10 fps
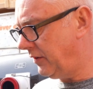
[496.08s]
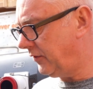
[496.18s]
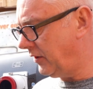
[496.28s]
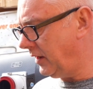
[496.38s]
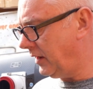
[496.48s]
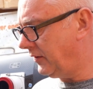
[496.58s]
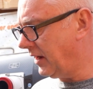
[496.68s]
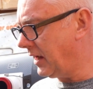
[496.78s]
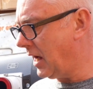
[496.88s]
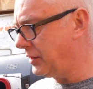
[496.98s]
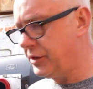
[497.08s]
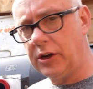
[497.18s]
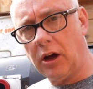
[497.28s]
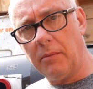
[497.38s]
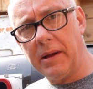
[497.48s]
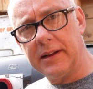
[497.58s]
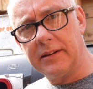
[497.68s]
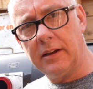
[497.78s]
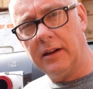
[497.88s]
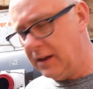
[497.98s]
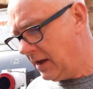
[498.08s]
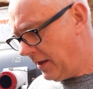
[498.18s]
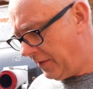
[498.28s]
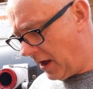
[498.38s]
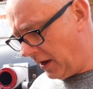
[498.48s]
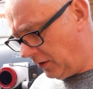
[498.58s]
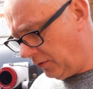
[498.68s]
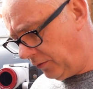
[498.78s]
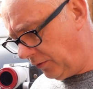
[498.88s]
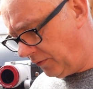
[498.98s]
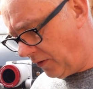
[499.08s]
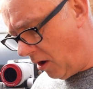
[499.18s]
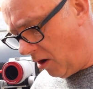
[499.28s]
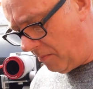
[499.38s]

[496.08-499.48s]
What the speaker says: is the Takahashi collimator that I use for all